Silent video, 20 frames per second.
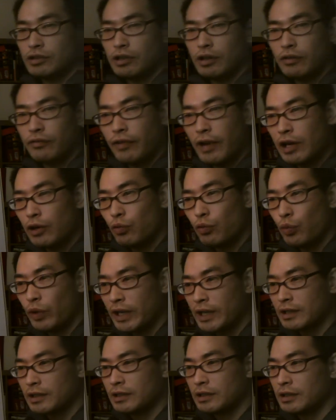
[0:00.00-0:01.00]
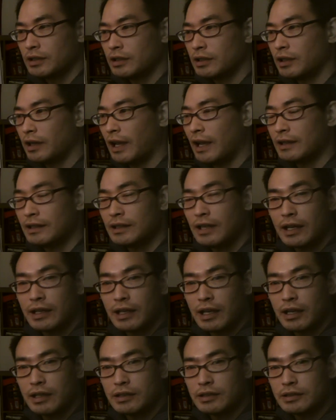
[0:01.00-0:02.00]
a very weak
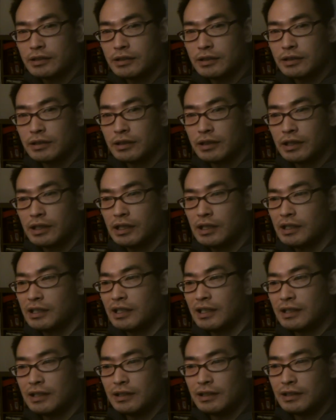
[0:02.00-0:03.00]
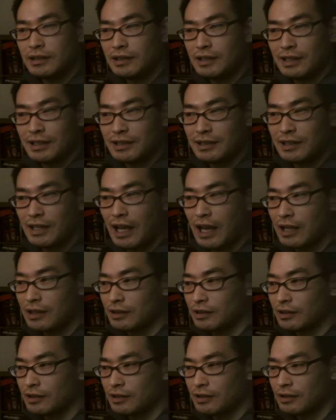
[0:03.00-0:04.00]
anti-gayist. He did
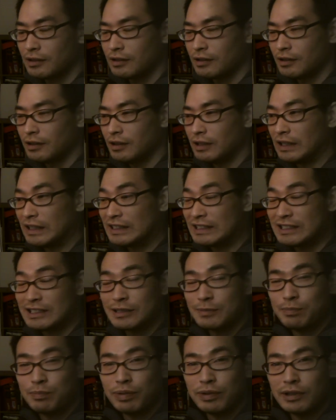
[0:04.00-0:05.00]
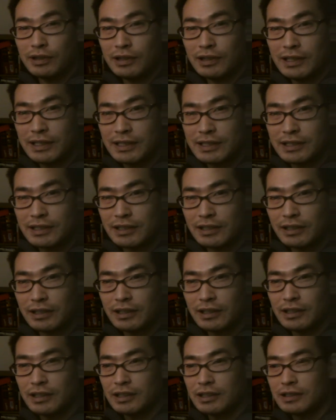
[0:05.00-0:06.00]
not explicitly.